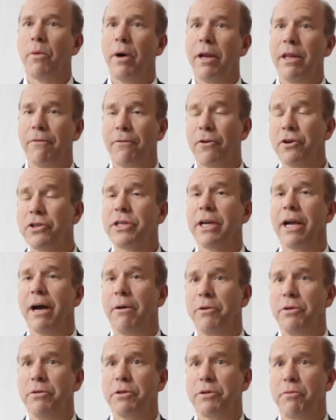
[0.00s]
the first thing I
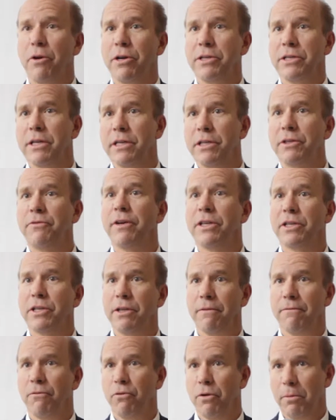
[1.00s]
would do as president is fix
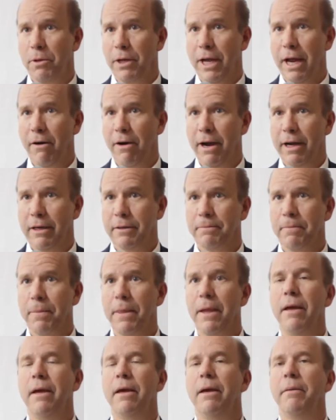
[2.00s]
the Affordable Care Act,
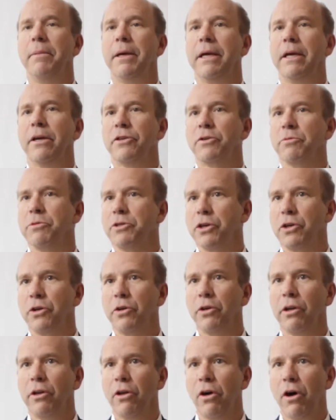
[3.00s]
because it was a
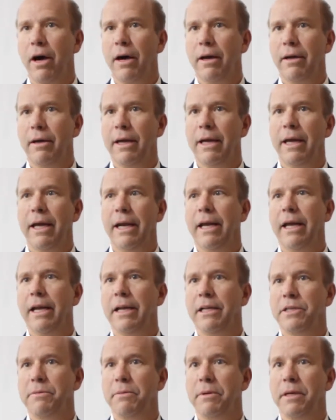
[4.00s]
good law and
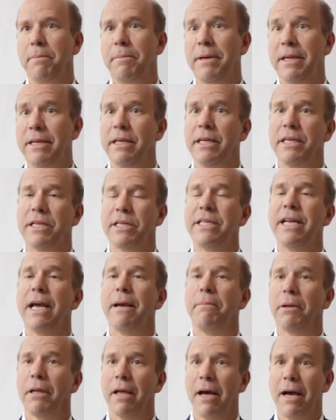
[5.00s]
it's been
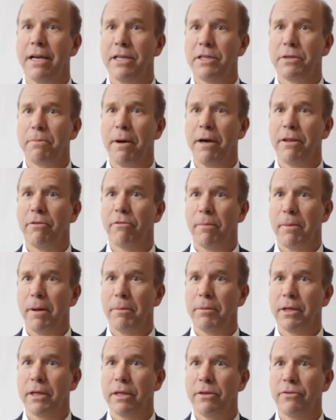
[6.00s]
destabilized by the
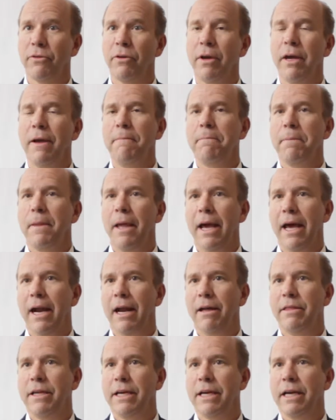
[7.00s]
Republicans. And
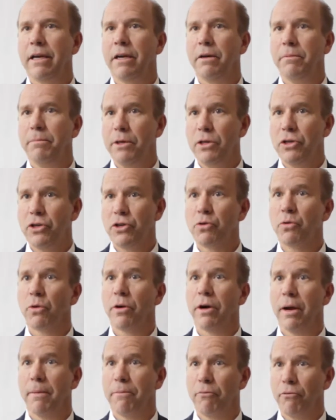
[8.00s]
I think it could be
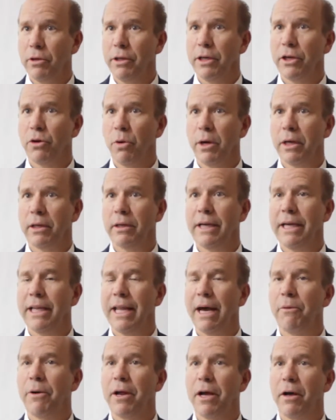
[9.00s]
shored up really quickly, and
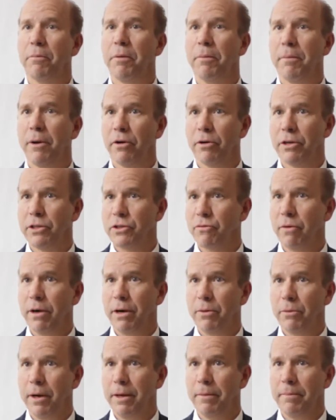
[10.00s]
that would help Americans right
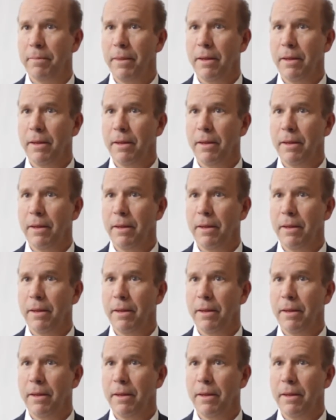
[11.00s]
away.